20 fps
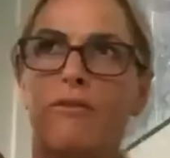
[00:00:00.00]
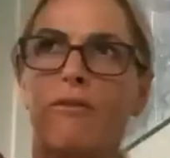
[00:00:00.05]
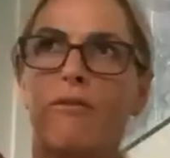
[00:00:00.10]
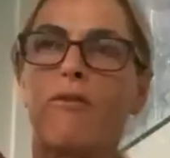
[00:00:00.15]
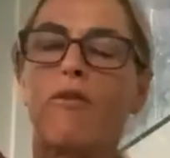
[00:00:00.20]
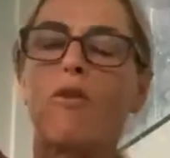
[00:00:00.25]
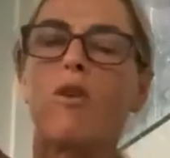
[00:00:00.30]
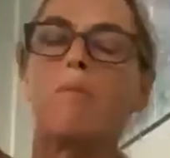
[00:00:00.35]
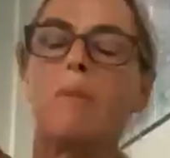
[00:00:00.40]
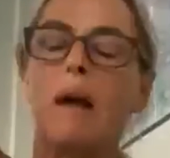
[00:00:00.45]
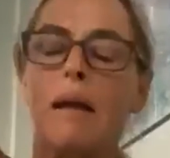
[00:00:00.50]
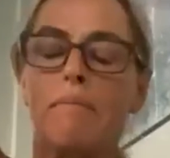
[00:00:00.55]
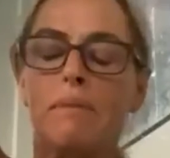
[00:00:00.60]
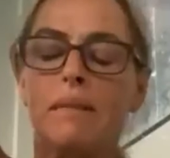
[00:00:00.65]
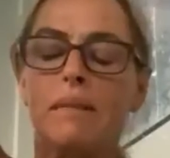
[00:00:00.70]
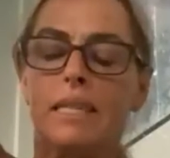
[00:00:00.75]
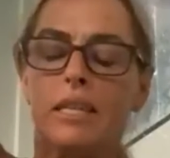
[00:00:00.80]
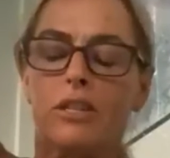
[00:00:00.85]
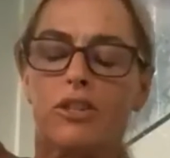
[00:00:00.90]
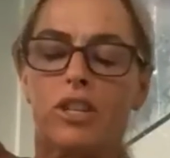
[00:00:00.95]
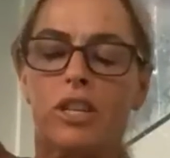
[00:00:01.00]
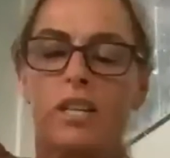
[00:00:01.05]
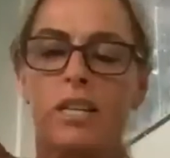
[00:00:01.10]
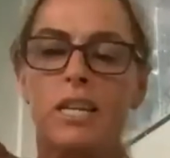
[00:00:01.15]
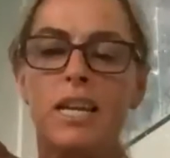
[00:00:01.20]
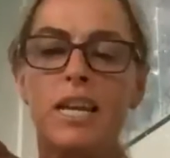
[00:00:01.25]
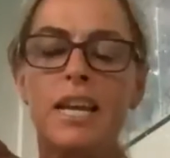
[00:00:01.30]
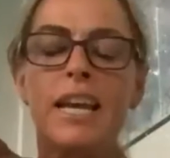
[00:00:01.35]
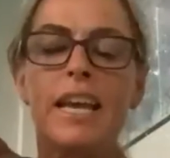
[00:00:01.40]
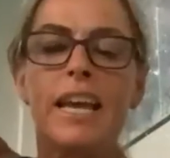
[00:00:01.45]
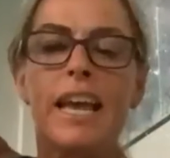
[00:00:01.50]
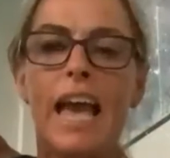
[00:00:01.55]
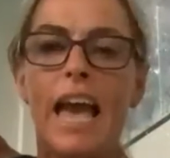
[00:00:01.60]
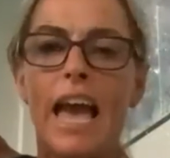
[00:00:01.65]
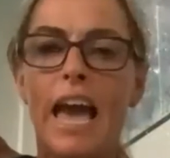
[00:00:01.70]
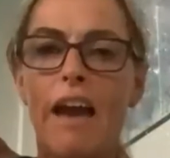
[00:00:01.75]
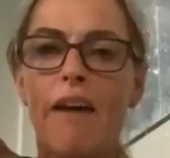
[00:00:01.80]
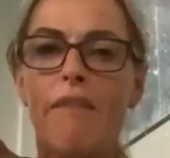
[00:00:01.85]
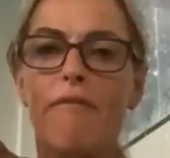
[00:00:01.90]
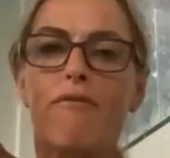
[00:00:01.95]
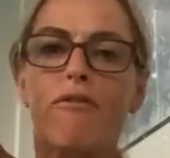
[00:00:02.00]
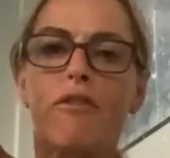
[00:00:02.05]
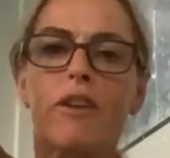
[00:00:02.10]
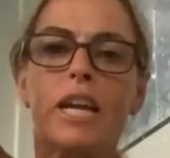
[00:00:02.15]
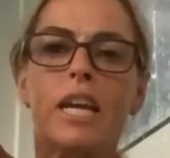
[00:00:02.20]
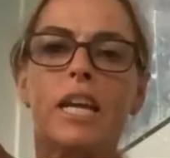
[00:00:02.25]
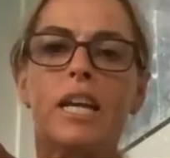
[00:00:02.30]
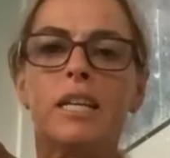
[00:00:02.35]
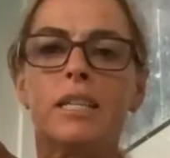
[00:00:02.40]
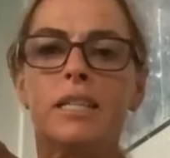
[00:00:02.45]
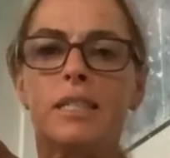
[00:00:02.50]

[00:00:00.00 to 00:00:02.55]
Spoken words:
for my position, every